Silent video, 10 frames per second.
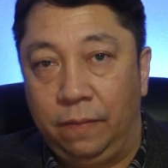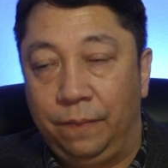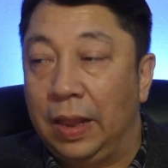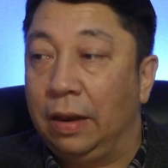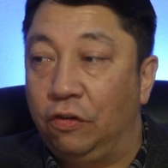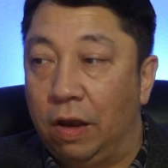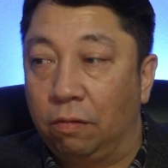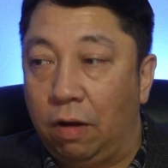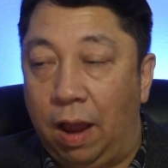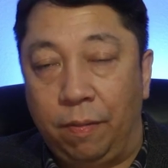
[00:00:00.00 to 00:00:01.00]
And
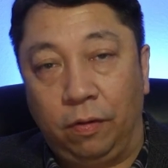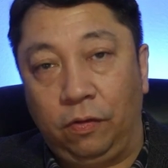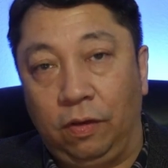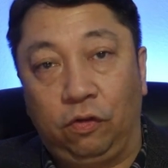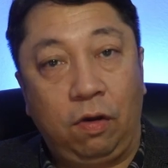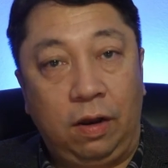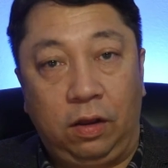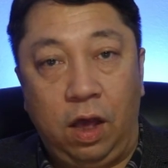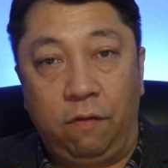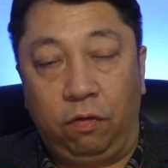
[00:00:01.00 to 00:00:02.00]
John Roberts is trying to
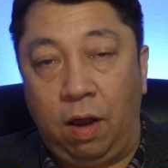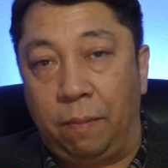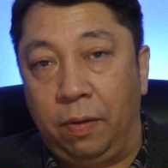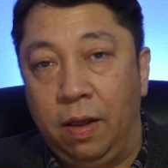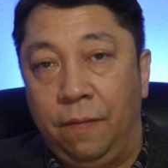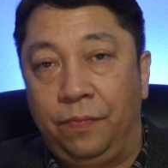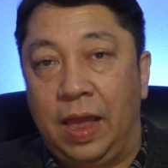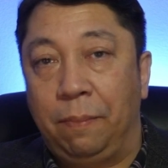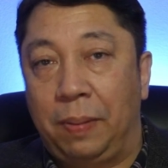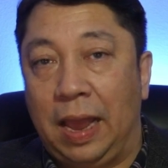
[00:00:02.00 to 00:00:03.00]
cover up
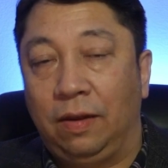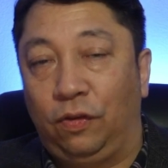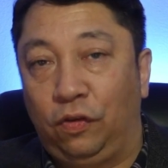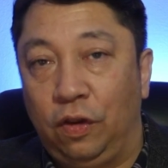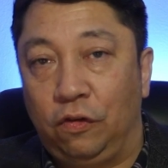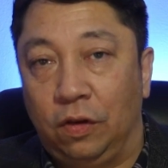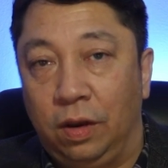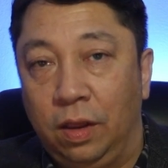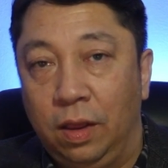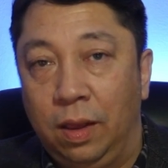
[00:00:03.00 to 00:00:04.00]
that bad
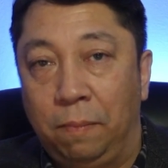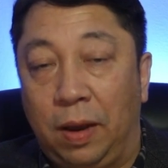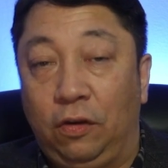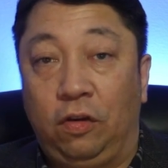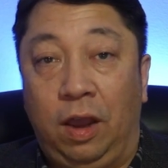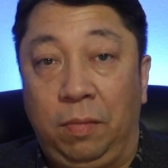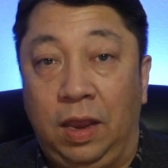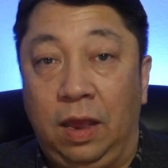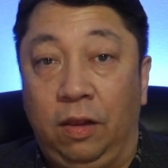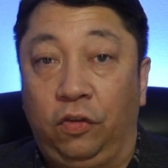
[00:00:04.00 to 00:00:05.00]
decision by
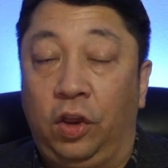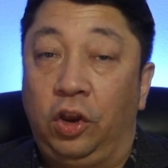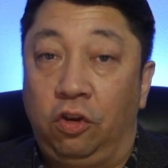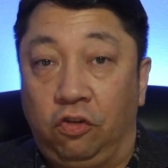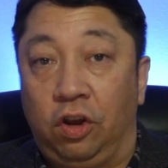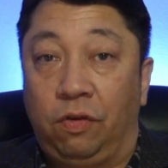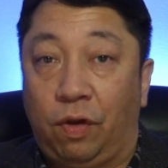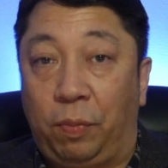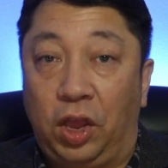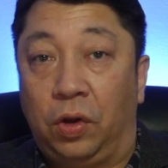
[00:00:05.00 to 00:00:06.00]
chiming in and saying, you should have
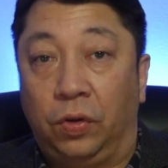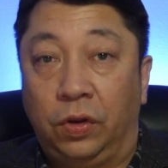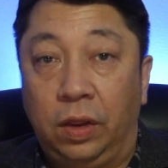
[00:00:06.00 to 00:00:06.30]
appealed.